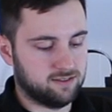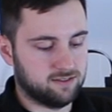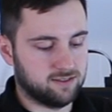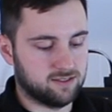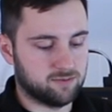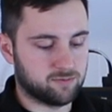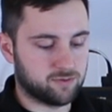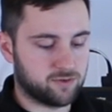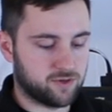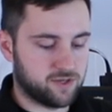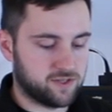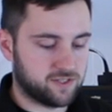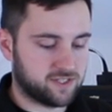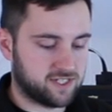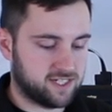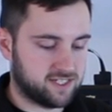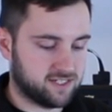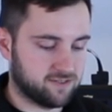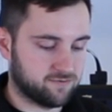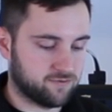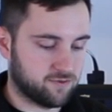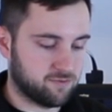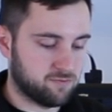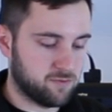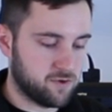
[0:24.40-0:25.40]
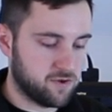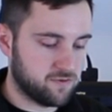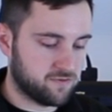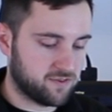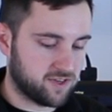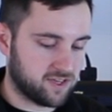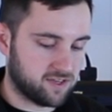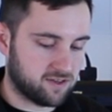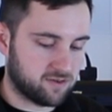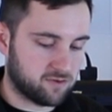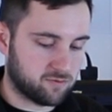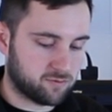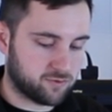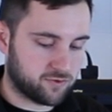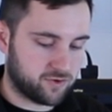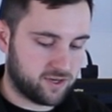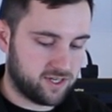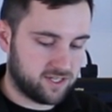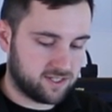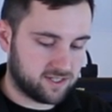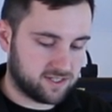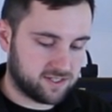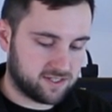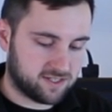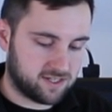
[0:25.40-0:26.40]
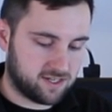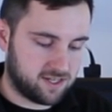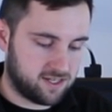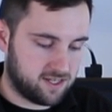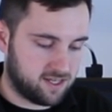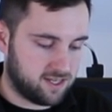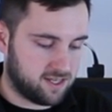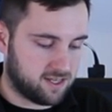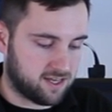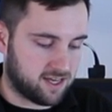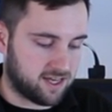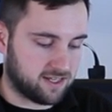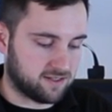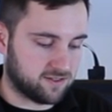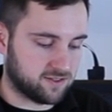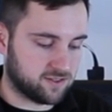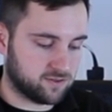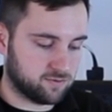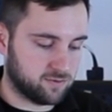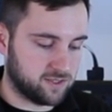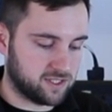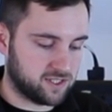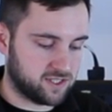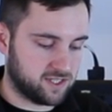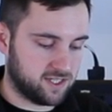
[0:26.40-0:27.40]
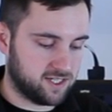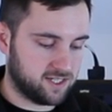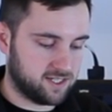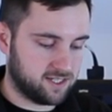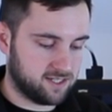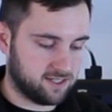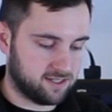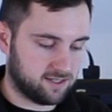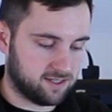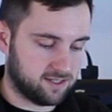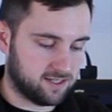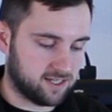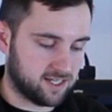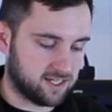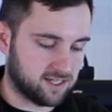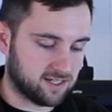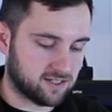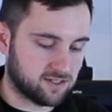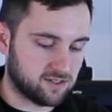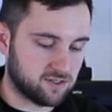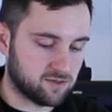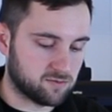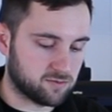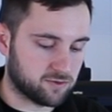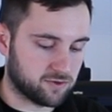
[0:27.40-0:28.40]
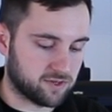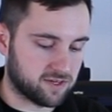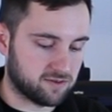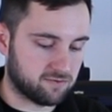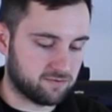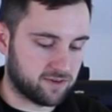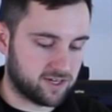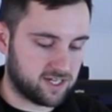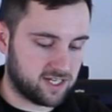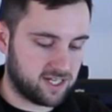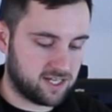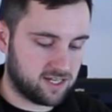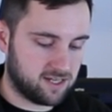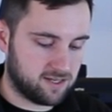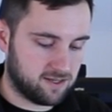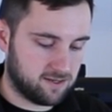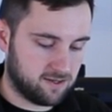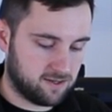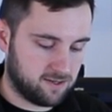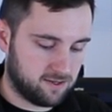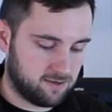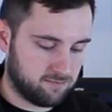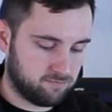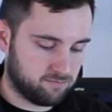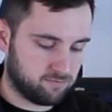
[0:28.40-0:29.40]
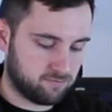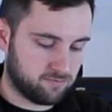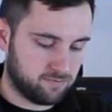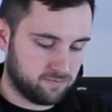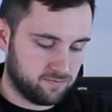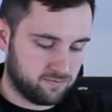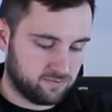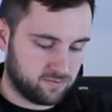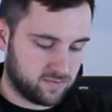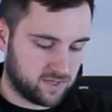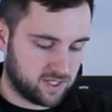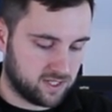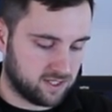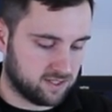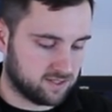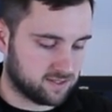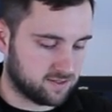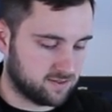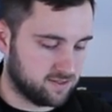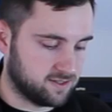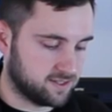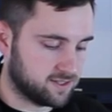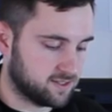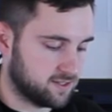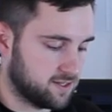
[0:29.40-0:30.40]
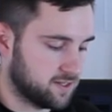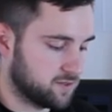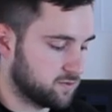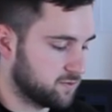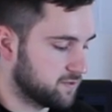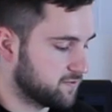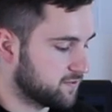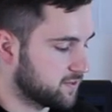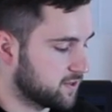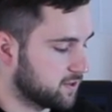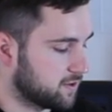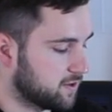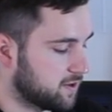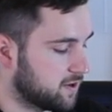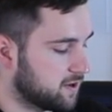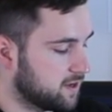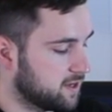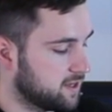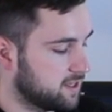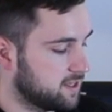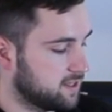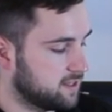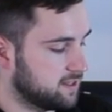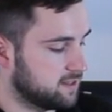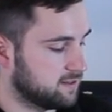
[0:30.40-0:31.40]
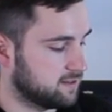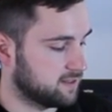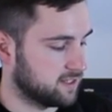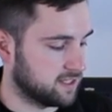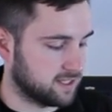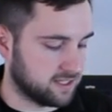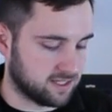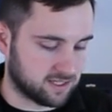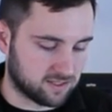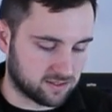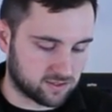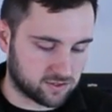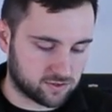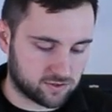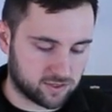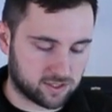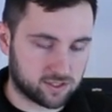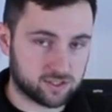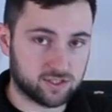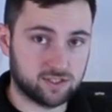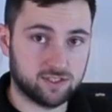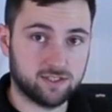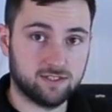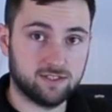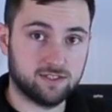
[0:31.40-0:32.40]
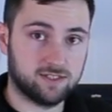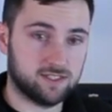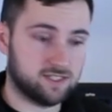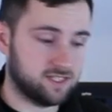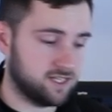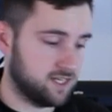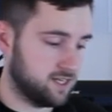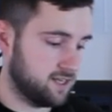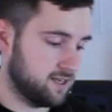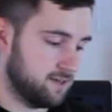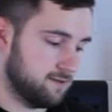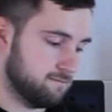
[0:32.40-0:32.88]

the process of removing your prints and switching, getting a new print ready. So inside we've got the instructions,